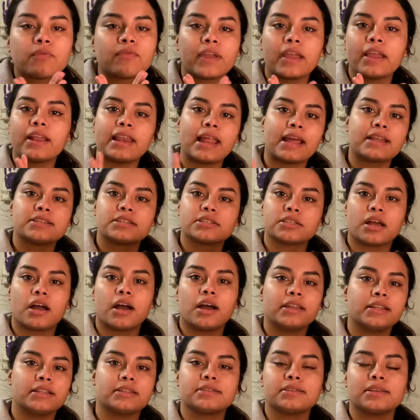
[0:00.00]
fake lashes
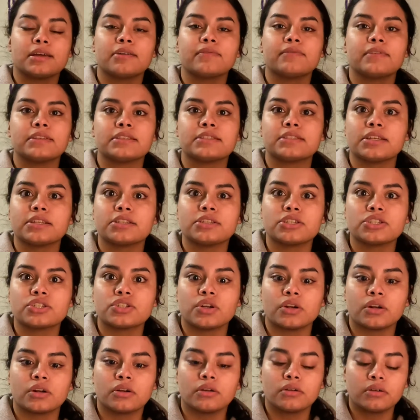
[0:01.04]
on itself is such a
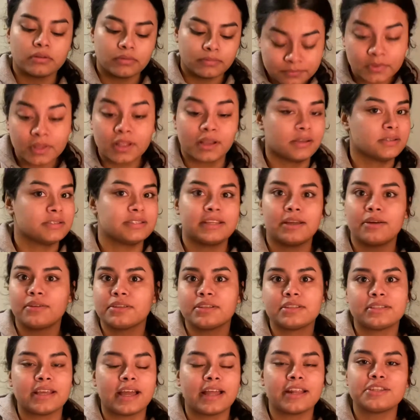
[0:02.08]
struggle because they'll
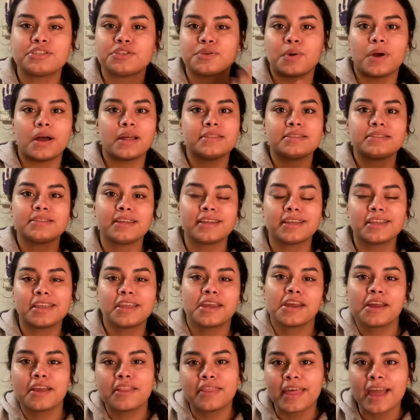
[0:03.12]
decide to unstick
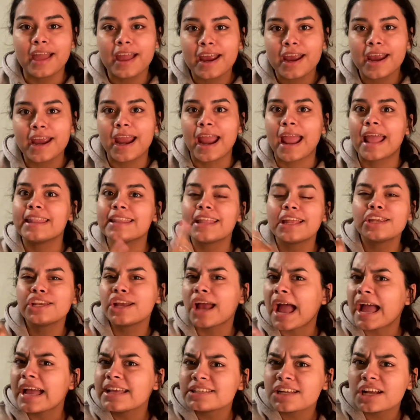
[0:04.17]
here and there and then your
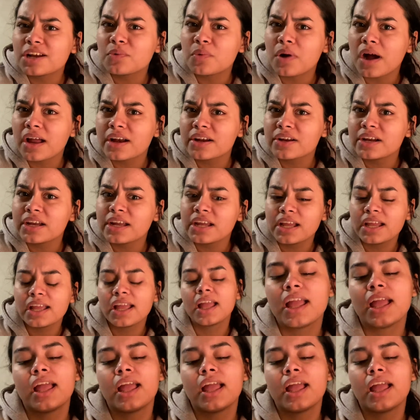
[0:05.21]
eyes are watery.